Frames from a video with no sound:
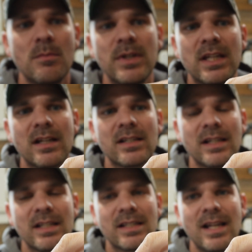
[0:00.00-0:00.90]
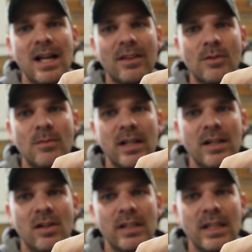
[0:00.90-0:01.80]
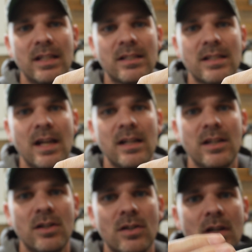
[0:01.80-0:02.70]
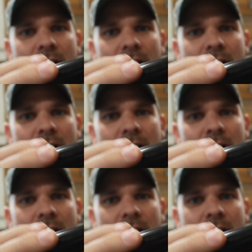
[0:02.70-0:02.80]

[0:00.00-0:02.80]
because it is not threaded on the inside here.